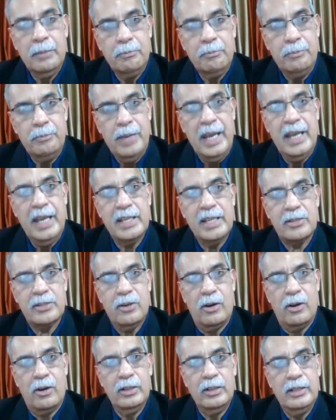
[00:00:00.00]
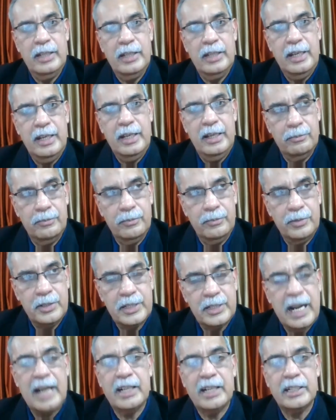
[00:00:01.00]
Based on the
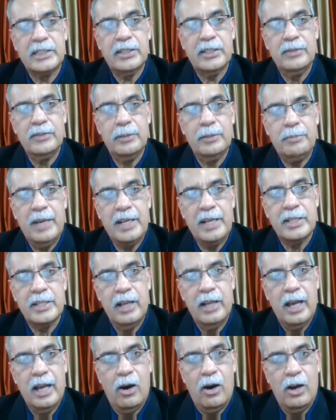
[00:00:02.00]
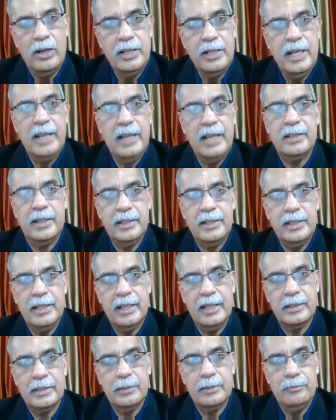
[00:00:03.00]
status of the patient on day
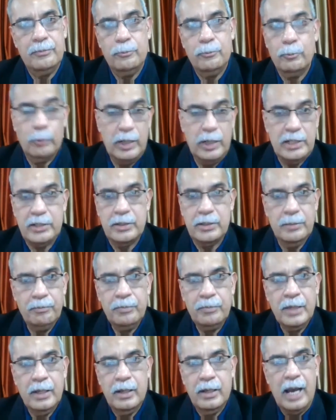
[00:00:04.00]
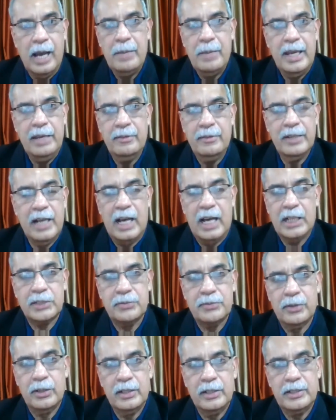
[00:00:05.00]
30th, which I may even ask
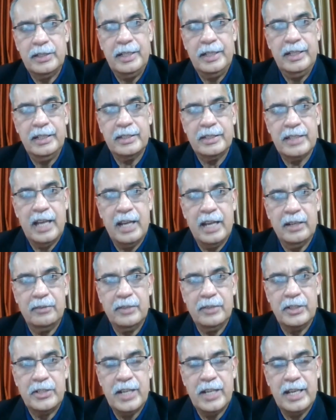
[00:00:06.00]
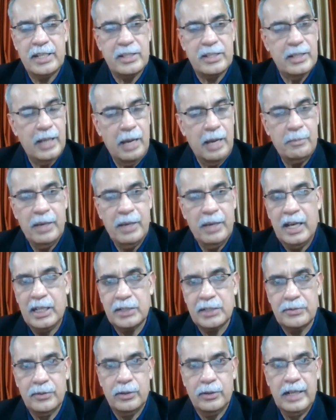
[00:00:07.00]
for a CT scan of the chest, I may
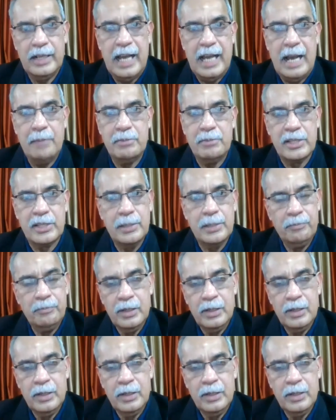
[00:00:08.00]
ask for labs,